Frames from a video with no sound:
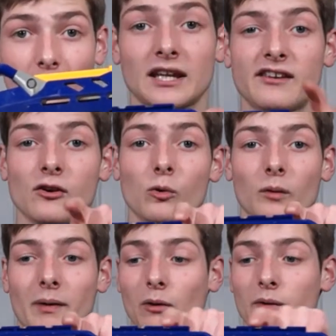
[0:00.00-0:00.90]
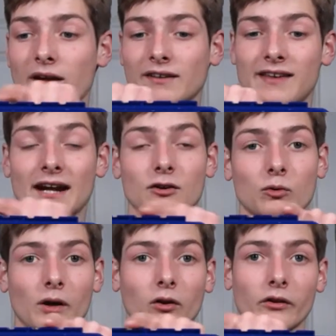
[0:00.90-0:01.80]
Continuing back, we have a tactic
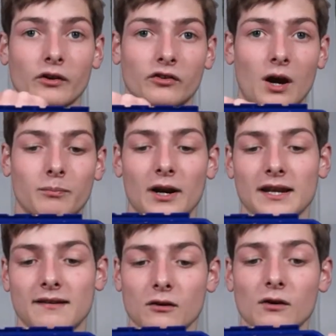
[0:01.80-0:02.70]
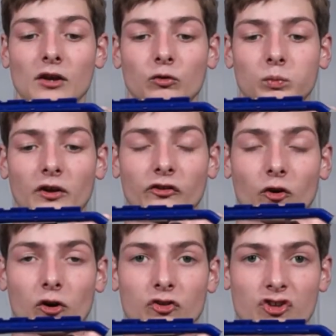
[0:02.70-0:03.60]
rail on the top right here, as well as
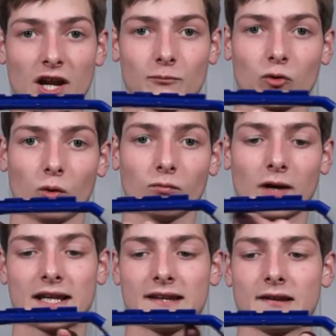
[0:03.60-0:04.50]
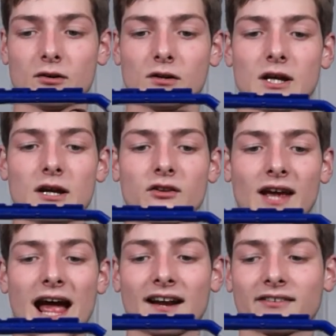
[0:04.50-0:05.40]
our jam door right here. To
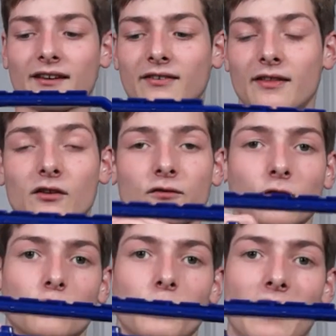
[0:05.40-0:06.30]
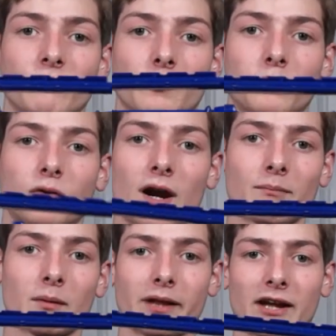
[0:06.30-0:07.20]
access this, first we have to prime
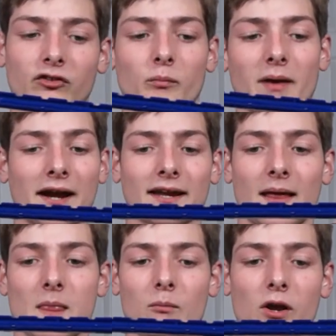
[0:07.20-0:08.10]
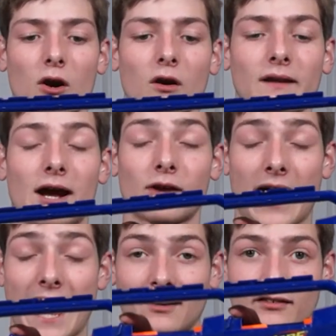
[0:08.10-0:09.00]
the blaster back, and then we are allowed
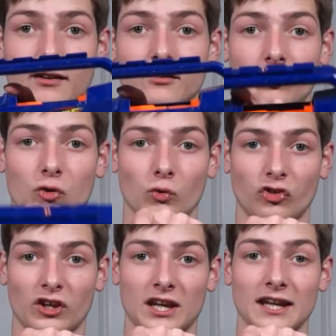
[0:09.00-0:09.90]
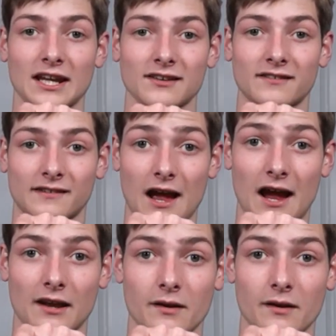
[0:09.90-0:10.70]
access to see inside.